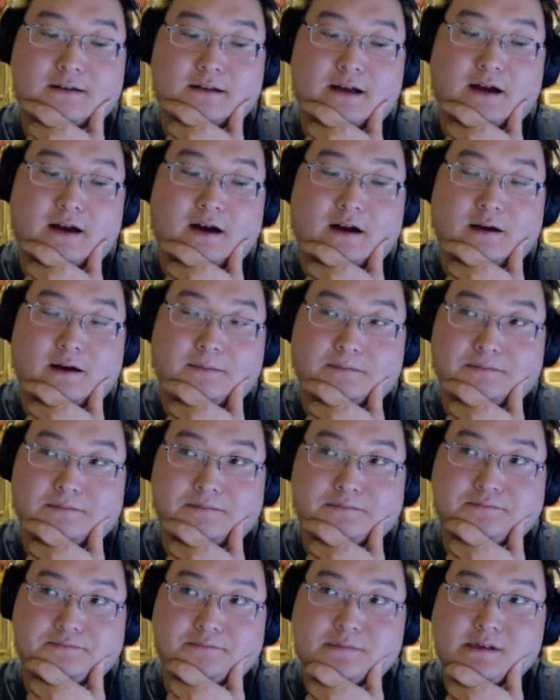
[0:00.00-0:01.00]

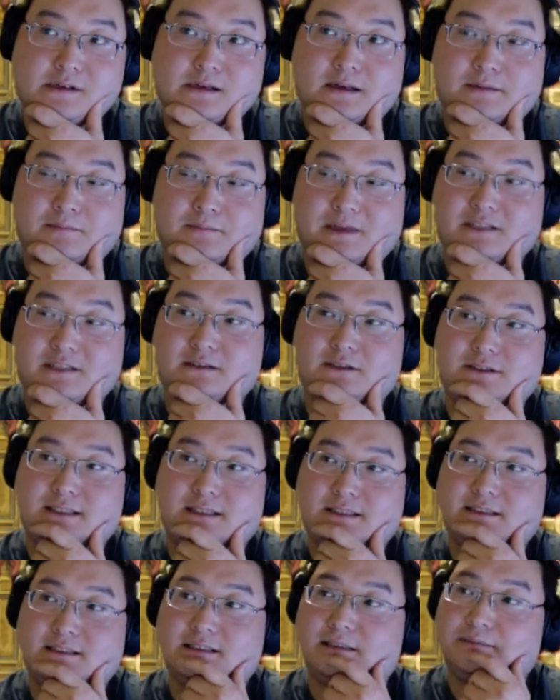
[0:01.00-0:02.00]
Um, my search
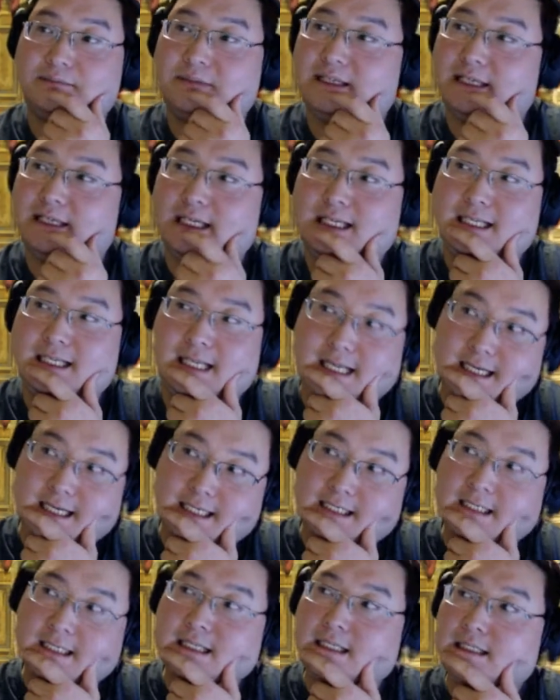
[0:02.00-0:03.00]
ends up
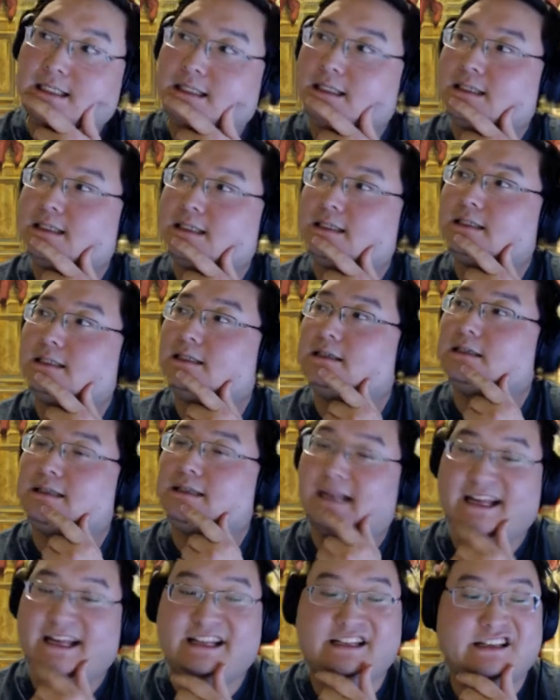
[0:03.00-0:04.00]
taking
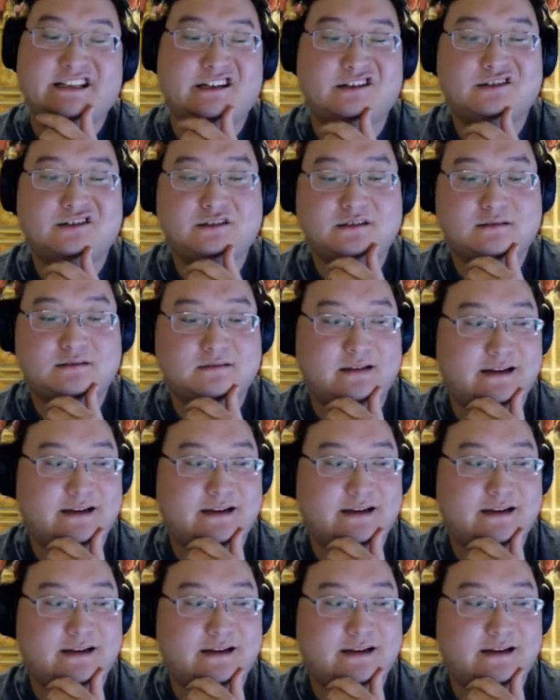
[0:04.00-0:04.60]
8 years,